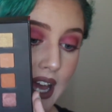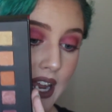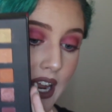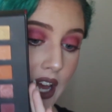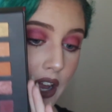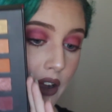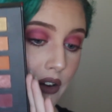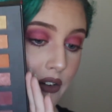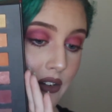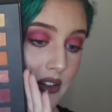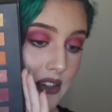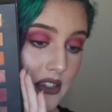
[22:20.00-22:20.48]
and
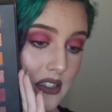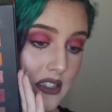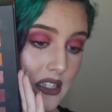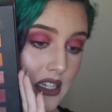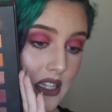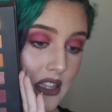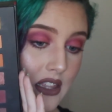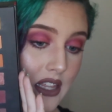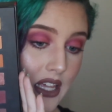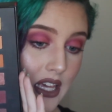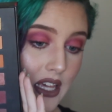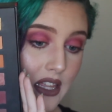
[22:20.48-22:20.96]
I
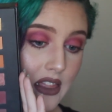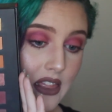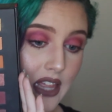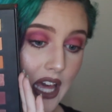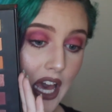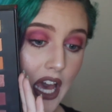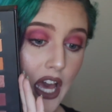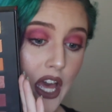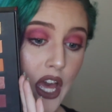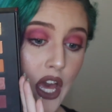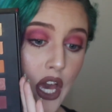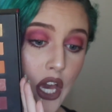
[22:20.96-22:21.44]
honestly think
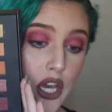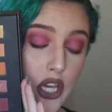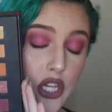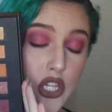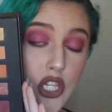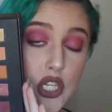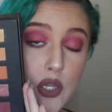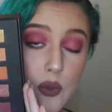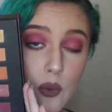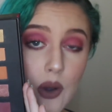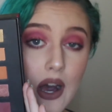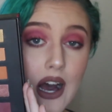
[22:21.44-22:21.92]
that
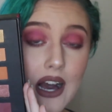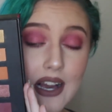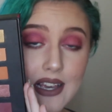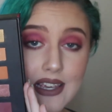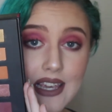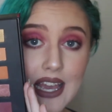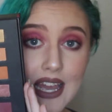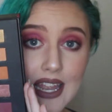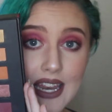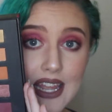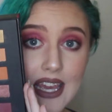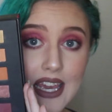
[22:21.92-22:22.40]
you are
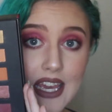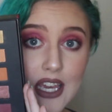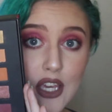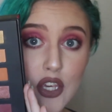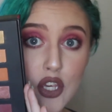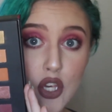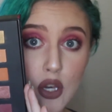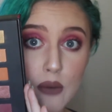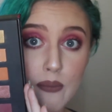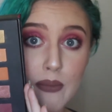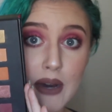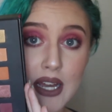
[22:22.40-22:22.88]
getting
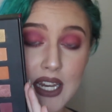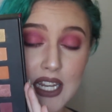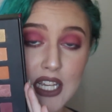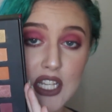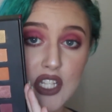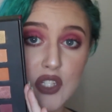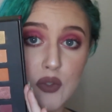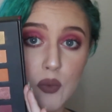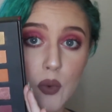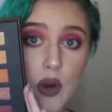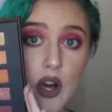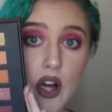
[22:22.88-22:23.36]
your
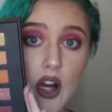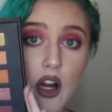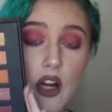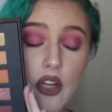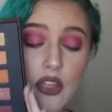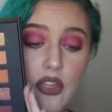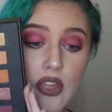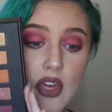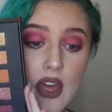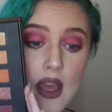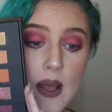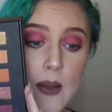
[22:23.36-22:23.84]
money's
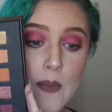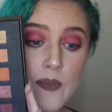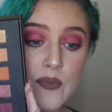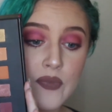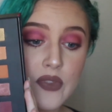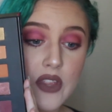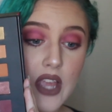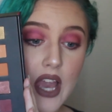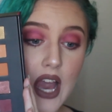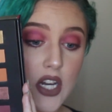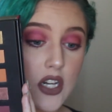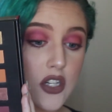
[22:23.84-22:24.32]
worth.
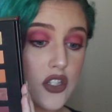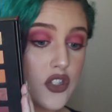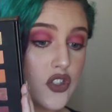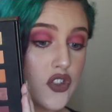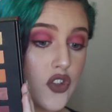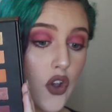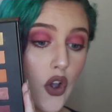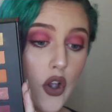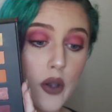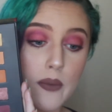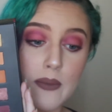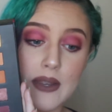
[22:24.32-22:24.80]
There are
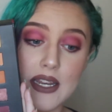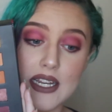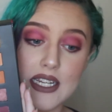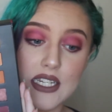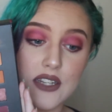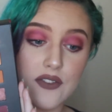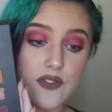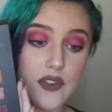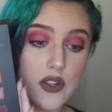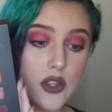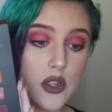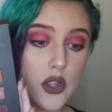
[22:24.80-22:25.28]
so many
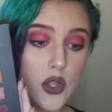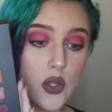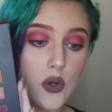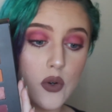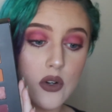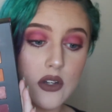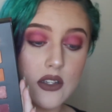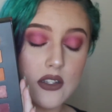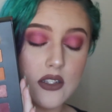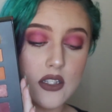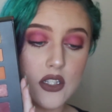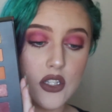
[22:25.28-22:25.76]
different
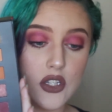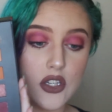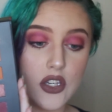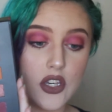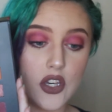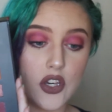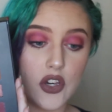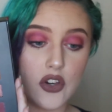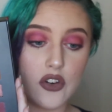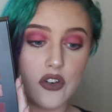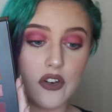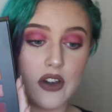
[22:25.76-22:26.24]
looks you
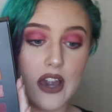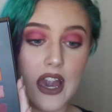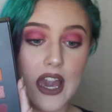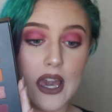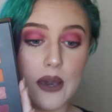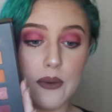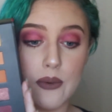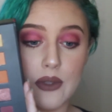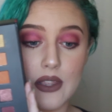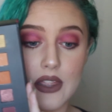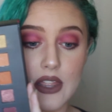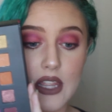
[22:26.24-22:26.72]
can
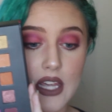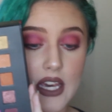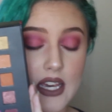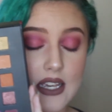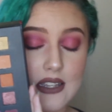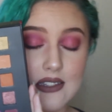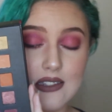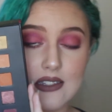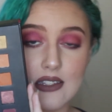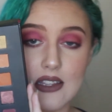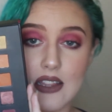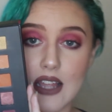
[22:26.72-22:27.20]
create with
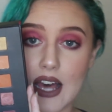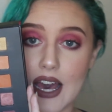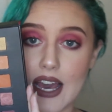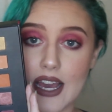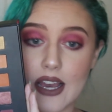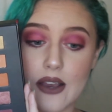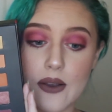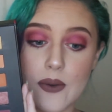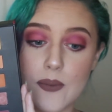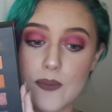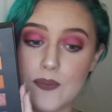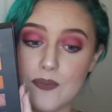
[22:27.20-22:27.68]
this.
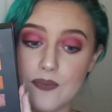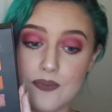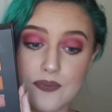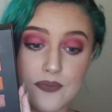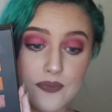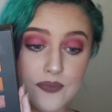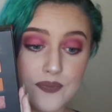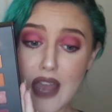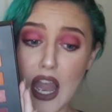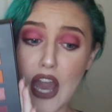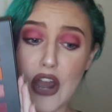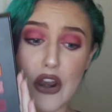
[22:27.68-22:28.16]
Like,
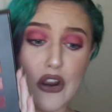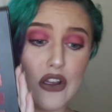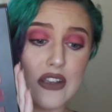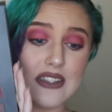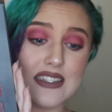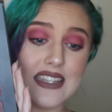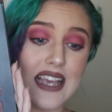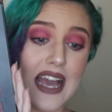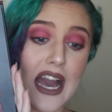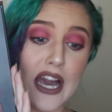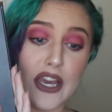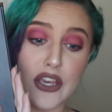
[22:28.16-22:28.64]
I don't
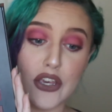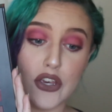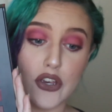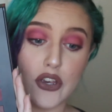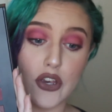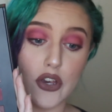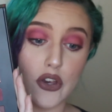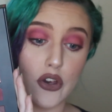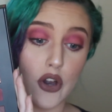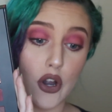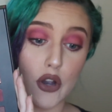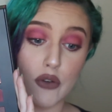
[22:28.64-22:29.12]
see how you
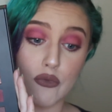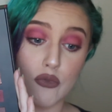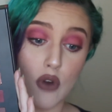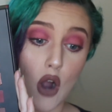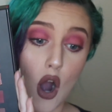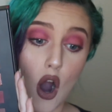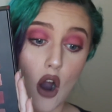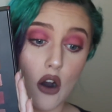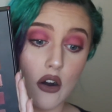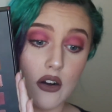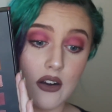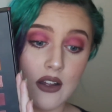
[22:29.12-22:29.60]
could go
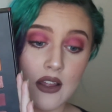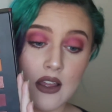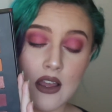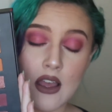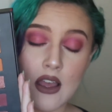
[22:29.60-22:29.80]
wrong.